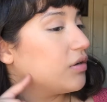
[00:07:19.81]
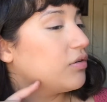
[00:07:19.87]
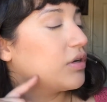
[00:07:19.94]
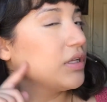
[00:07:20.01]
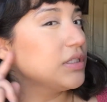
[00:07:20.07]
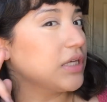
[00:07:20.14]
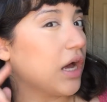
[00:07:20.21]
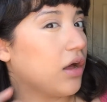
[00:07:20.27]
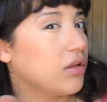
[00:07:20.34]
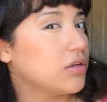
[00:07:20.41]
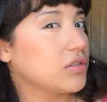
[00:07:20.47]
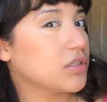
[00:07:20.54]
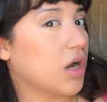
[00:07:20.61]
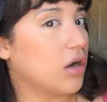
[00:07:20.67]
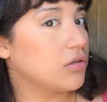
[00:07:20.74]
can tell
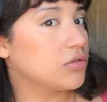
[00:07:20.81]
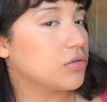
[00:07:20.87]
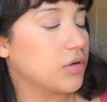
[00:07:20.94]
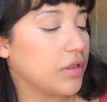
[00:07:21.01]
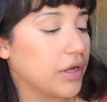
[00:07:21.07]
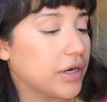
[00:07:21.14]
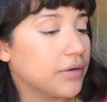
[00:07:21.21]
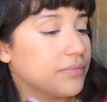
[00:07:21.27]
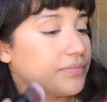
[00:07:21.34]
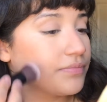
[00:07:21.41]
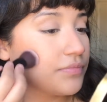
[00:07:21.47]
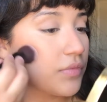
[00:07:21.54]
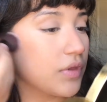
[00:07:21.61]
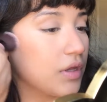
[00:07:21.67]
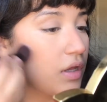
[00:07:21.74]
there's contour there?
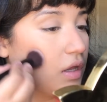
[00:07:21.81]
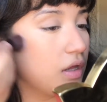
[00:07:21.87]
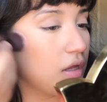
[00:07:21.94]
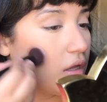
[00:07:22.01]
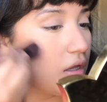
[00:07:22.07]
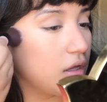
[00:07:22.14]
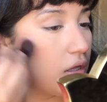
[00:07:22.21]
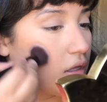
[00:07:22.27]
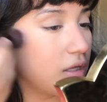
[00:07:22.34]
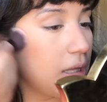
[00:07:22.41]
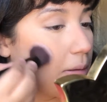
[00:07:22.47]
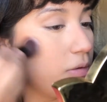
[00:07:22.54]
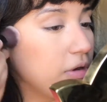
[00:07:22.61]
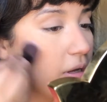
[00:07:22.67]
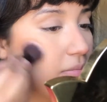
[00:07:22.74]

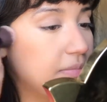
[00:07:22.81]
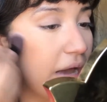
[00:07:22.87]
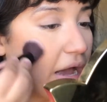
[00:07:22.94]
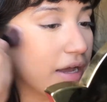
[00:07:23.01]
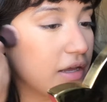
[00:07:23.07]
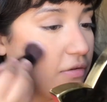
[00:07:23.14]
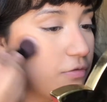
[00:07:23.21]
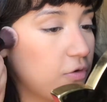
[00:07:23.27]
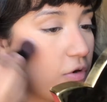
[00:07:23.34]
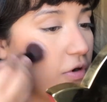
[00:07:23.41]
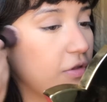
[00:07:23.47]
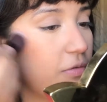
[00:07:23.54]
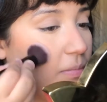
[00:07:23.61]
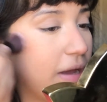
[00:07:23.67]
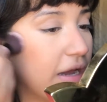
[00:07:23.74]
Keep going back and
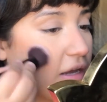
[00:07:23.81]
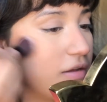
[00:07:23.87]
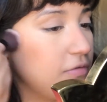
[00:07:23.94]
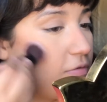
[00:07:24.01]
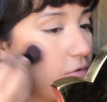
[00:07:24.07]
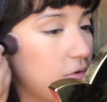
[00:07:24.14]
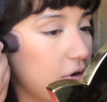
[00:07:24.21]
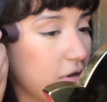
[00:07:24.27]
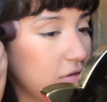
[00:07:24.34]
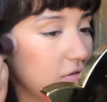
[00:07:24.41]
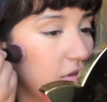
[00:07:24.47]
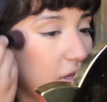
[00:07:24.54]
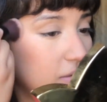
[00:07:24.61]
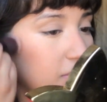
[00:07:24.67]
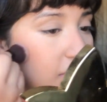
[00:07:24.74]
forth,
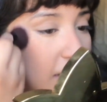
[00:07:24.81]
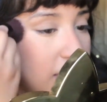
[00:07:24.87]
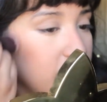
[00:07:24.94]
and blending